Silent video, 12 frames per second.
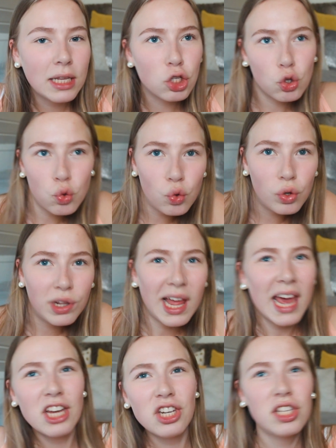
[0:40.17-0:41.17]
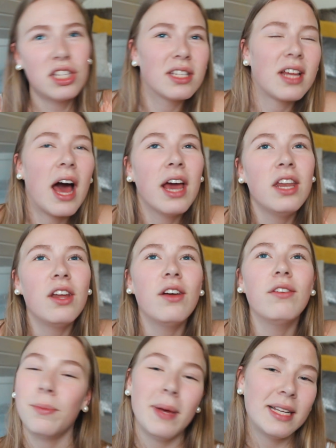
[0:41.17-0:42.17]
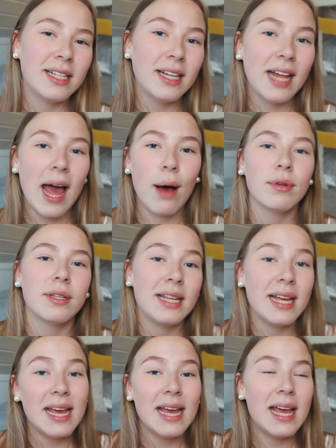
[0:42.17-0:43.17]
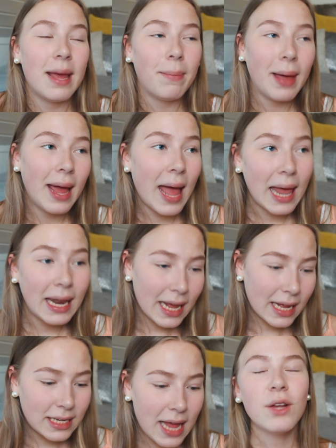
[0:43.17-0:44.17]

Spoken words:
school ages, kind of basically I was the eBay addict,